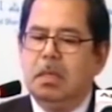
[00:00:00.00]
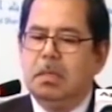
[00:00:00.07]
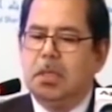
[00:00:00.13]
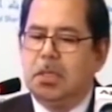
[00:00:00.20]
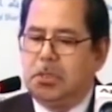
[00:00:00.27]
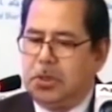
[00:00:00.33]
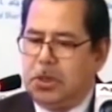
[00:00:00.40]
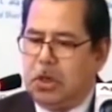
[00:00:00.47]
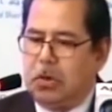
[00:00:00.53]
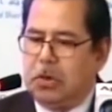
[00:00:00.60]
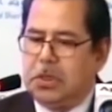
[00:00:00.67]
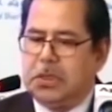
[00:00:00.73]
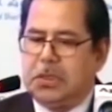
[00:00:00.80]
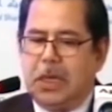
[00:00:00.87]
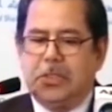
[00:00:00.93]
the
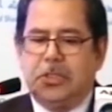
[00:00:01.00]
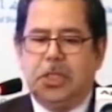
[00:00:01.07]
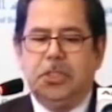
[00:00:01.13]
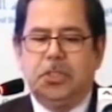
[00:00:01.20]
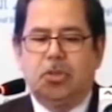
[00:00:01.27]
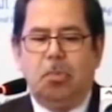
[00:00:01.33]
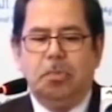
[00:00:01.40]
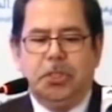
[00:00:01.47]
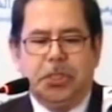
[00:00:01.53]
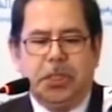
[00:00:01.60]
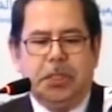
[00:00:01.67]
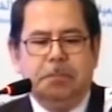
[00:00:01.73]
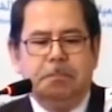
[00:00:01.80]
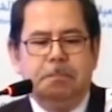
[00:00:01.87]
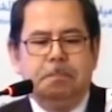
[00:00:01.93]
Securities Exchange Commission.